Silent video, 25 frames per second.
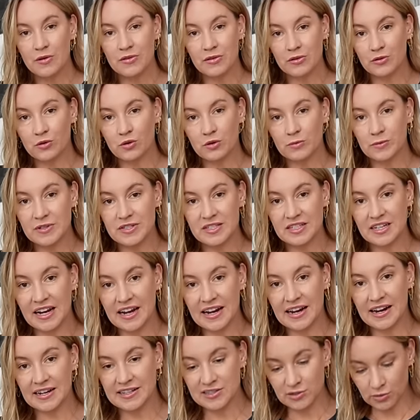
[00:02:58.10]
with your normal
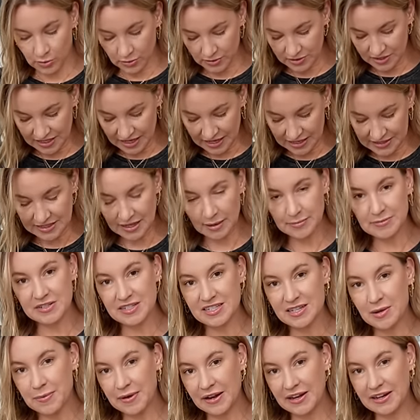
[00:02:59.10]
size or size up,
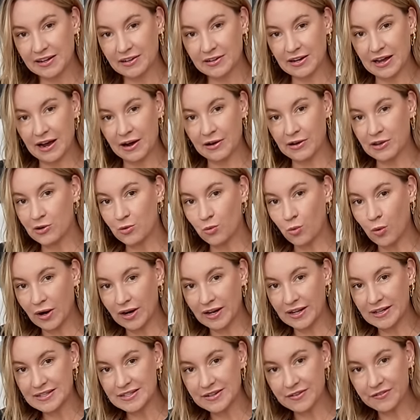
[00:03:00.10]
just depending on how you want
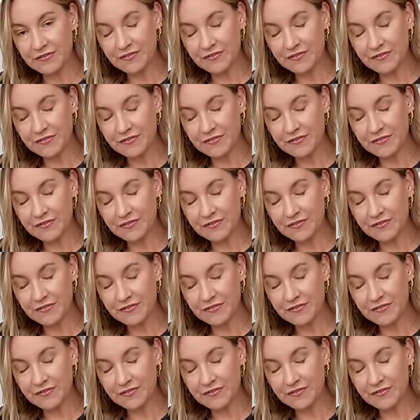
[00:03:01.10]
it to